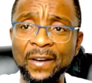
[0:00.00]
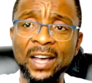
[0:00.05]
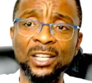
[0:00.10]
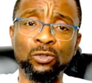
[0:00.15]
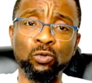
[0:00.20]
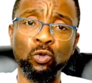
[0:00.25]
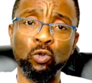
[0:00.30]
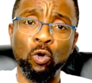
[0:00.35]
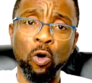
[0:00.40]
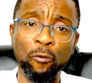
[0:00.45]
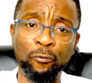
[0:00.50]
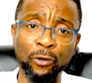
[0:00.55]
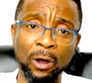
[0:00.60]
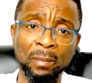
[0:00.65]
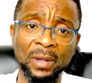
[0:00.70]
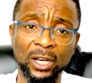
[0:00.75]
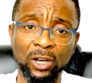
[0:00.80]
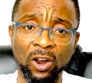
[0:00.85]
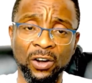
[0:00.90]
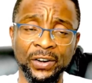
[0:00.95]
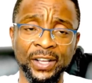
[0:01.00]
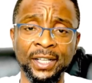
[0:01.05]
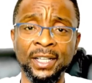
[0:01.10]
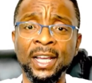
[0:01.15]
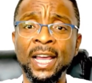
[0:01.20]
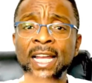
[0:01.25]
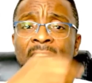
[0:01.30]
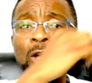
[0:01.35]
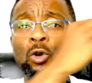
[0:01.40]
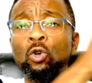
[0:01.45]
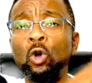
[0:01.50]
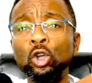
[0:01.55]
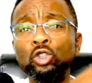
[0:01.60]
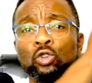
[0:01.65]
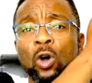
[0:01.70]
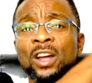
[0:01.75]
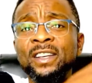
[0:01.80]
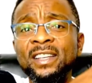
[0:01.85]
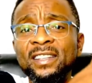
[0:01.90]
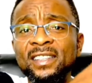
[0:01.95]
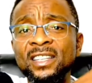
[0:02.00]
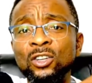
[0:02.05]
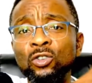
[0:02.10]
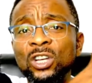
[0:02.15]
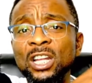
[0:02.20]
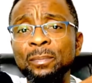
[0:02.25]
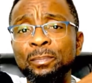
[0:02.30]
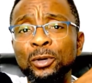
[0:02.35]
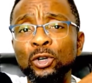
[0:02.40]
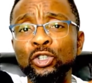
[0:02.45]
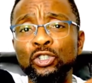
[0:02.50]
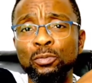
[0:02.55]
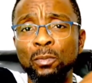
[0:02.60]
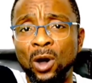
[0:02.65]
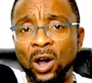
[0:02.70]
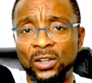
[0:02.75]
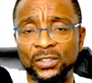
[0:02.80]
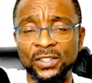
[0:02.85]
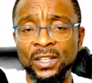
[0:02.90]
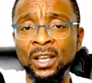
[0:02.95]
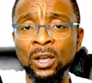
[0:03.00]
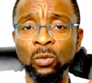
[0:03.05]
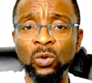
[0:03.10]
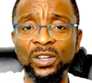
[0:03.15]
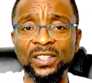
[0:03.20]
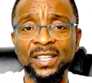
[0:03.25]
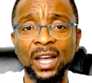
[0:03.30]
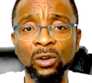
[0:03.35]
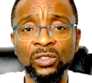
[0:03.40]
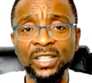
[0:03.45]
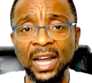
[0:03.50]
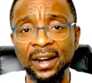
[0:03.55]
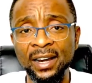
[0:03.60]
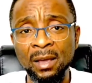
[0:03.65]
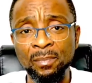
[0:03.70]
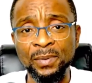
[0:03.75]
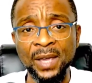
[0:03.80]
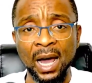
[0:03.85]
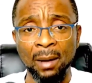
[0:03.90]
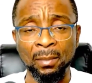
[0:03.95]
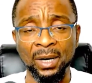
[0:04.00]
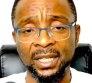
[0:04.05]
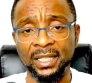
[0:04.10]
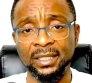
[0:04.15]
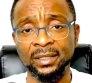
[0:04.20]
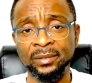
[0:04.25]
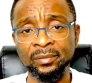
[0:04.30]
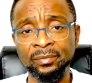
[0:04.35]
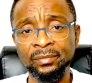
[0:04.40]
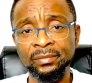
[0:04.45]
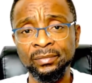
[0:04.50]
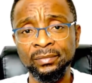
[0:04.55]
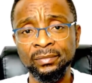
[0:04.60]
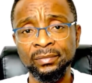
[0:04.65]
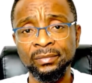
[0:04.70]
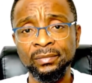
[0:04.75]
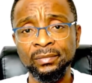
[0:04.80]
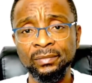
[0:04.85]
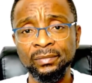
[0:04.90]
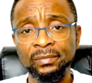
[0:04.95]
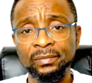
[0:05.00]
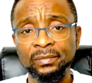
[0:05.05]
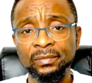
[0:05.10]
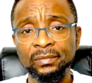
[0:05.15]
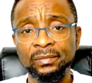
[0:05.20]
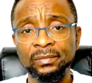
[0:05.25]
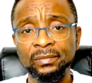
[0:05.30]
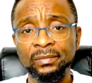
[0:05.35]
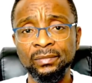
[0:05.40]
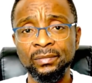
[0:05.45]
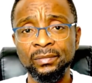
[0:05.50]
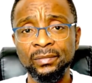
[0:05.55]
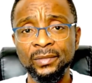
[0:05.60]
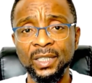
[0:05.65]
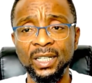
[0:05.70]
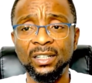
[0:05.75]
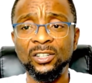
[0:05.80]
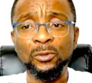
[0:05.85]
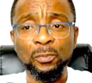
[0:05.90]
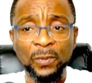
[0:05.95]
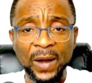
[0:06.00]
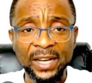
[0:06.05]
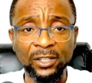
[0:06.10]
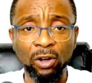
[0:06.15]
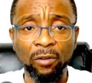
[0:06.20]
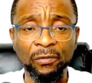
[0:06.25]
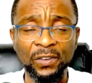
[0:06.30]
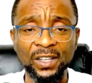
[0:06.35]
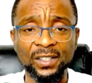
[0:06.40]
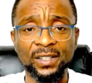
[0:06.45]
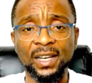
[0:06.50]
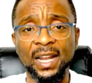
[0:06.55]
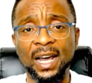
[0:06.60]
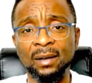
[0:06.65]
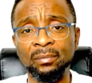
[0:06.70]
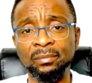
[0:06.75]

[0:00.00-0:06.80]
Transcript: will go from Ilorin. They will go to all these newly built mosques with Saudi Arabia money. A spread of Islam.